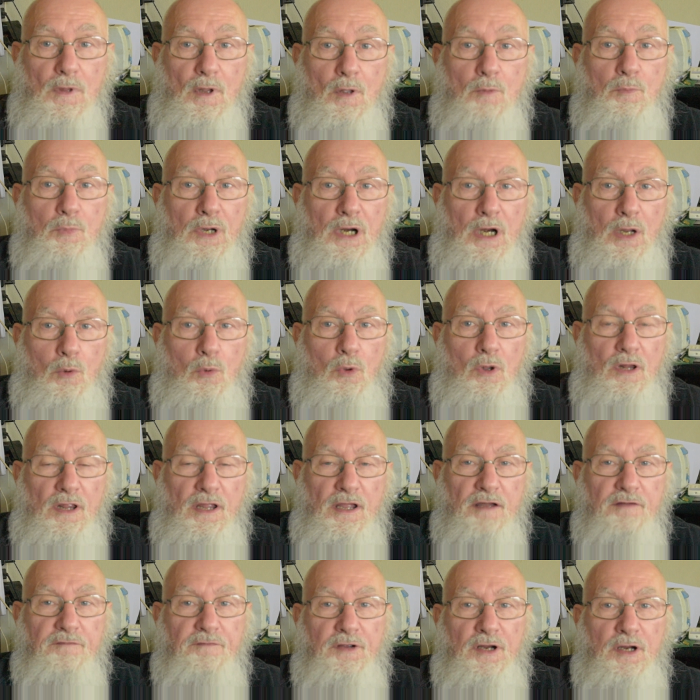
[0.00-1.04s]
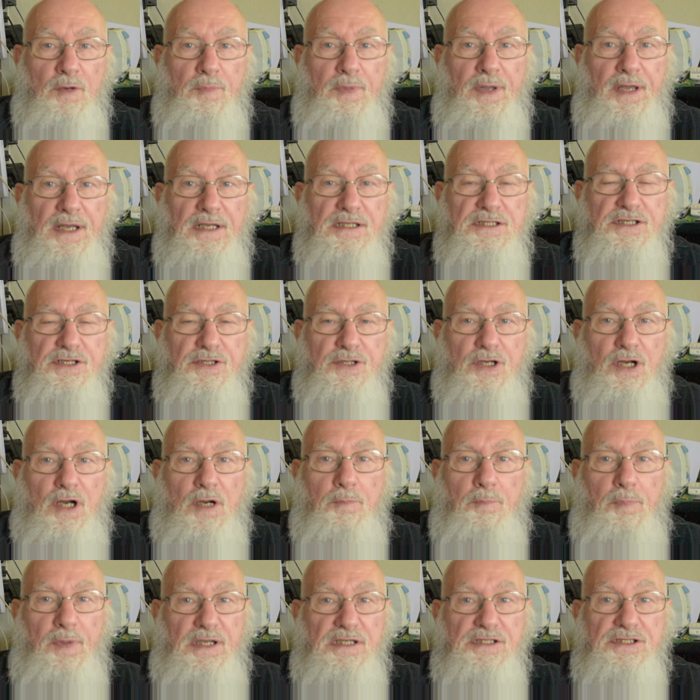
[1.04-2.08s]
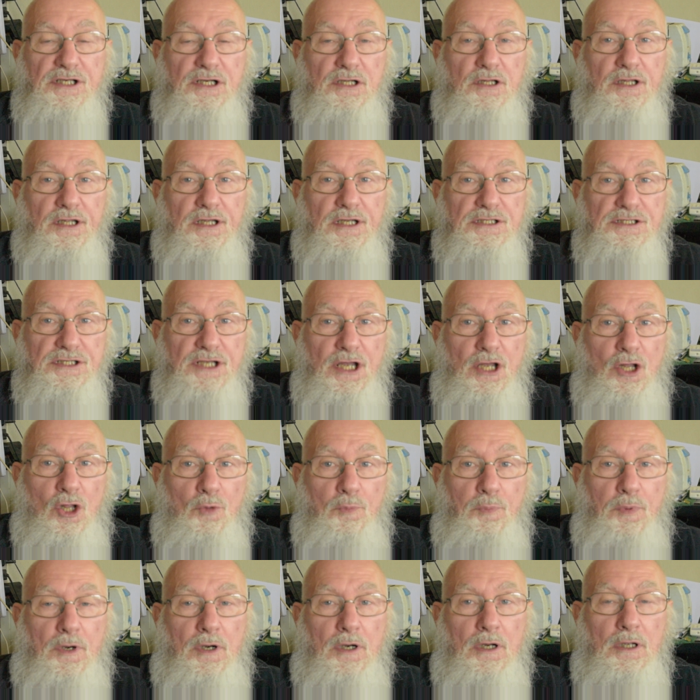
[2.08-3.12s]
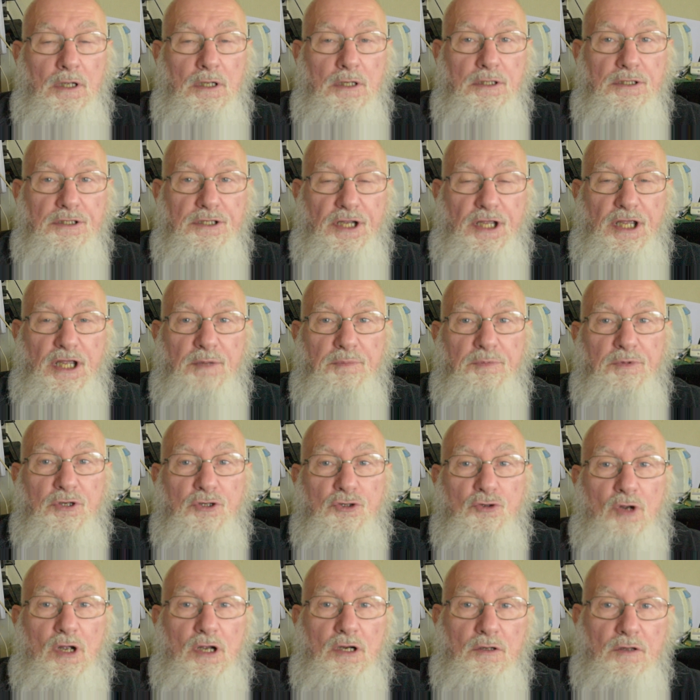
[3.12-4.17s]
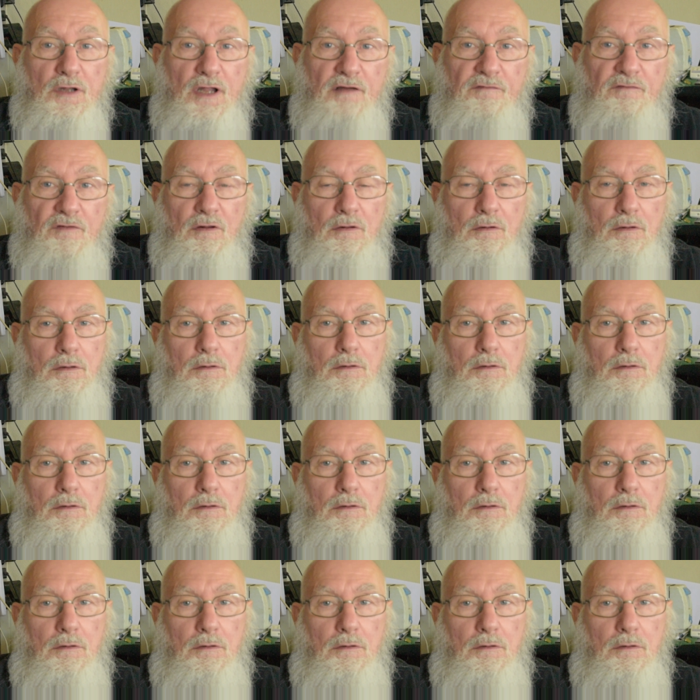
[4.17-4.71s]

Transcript: But I will have airbags in there basically as a helper to keep the truck level.